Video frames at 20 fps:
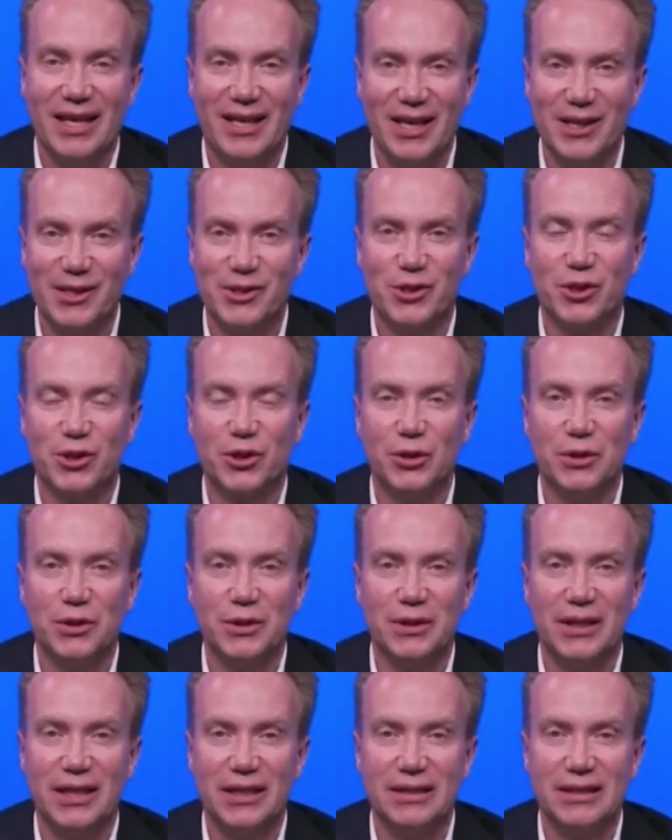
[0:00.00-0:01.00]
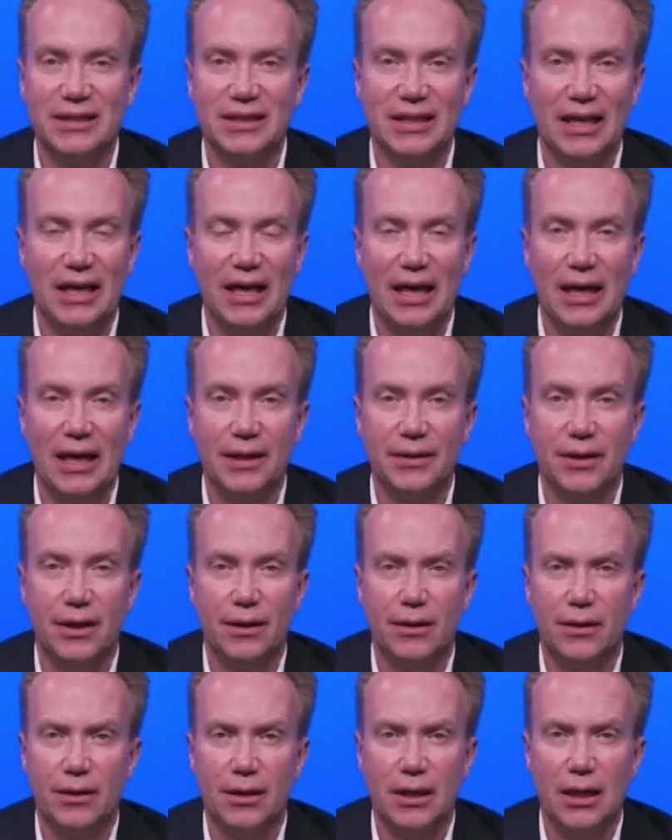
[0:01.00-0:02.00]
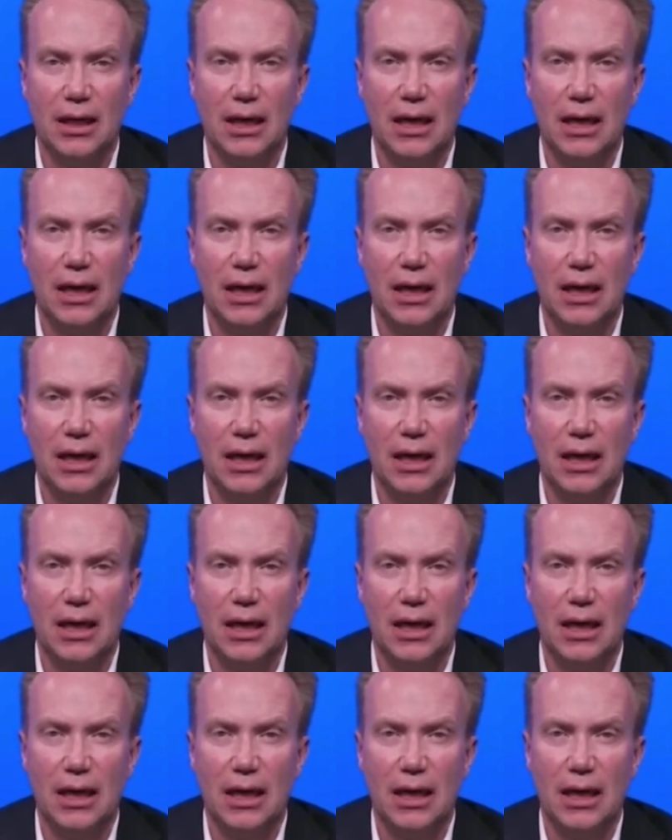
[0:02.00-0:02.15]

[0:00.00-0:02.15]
it is true that uh, there